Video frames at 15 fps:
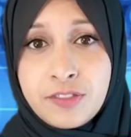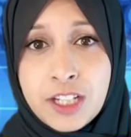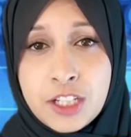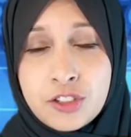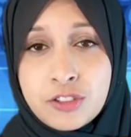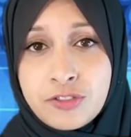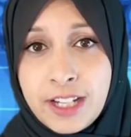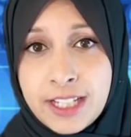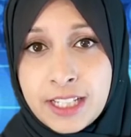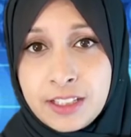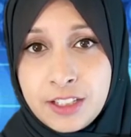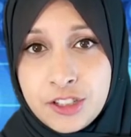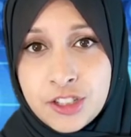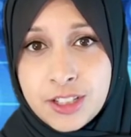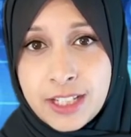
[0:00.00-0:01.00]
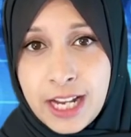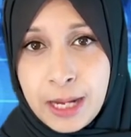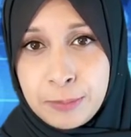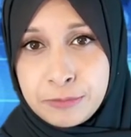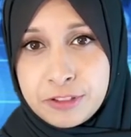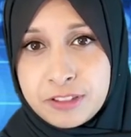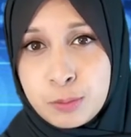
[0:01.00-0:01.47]
facial recognition
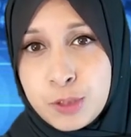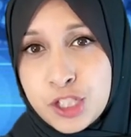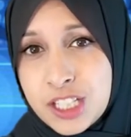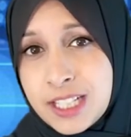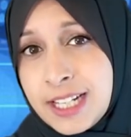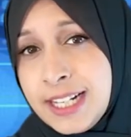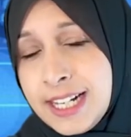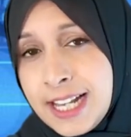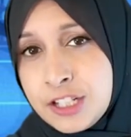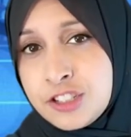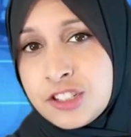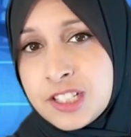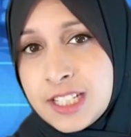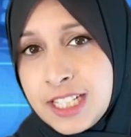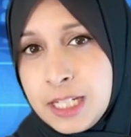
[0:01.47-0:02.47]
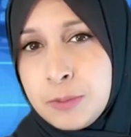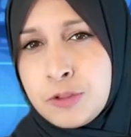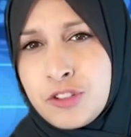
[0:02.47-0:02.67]
cameras, which it alleged to keep